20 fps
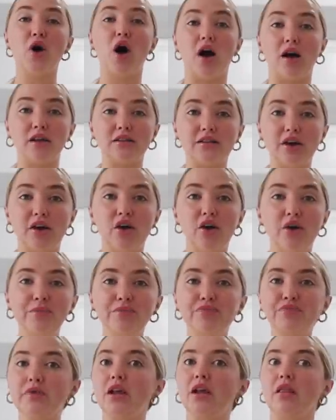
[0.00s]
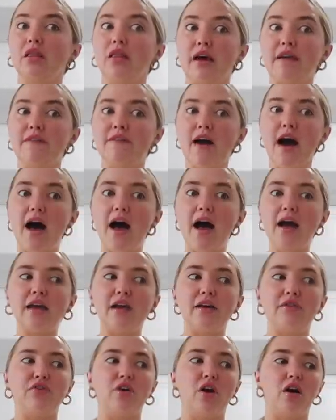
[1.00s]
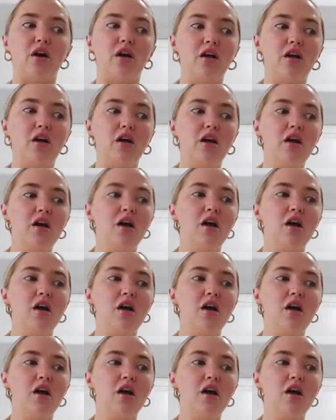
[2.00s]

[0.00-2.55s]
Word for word: Also, life hack, if y'all